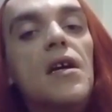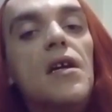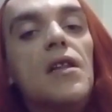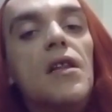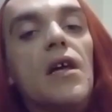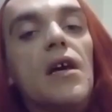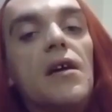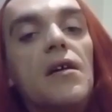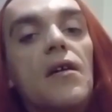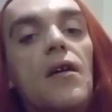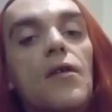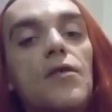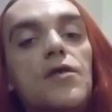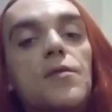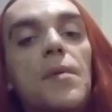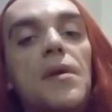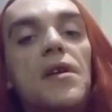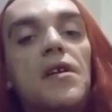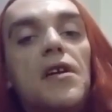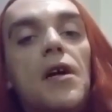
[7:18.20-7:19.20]
Like, I was
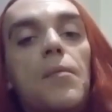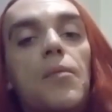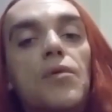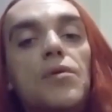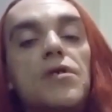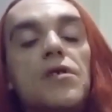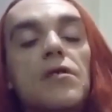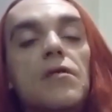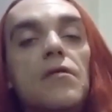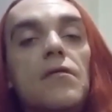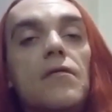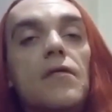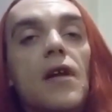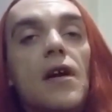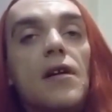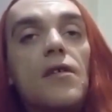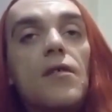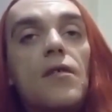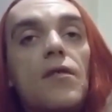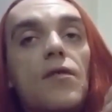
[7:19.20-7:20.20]
spending upwards of
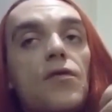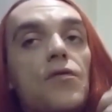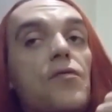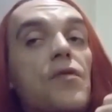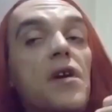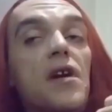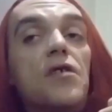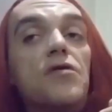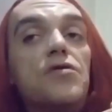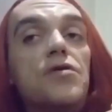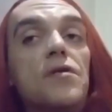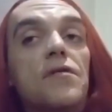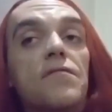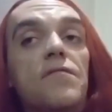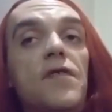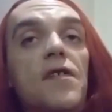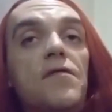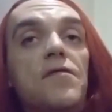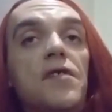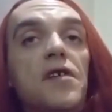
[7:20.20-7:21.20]
like
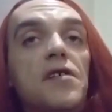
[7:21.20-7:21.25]
$350